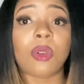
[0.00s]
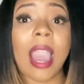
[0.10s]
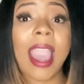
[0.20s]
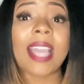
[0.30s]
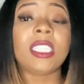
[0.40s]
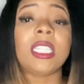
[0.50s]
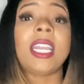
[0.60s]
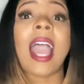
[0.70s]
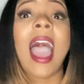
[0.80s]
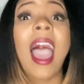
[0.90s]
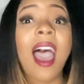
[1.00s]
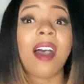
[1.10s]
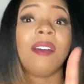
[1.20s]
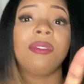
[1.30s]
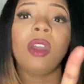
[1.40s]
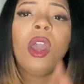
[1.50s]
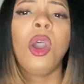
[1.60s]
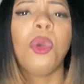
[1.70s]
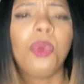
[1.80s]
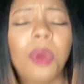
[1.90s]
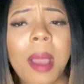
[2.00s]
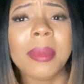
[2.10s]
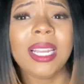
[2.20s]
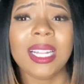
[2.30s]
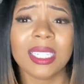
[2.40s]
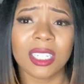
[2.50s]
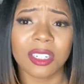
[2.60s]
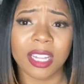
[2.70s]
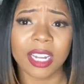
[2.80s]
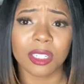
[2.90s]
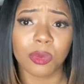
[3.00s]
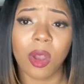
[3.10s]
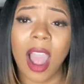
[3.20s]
I actually have, oh, I'm gonna insert that as well.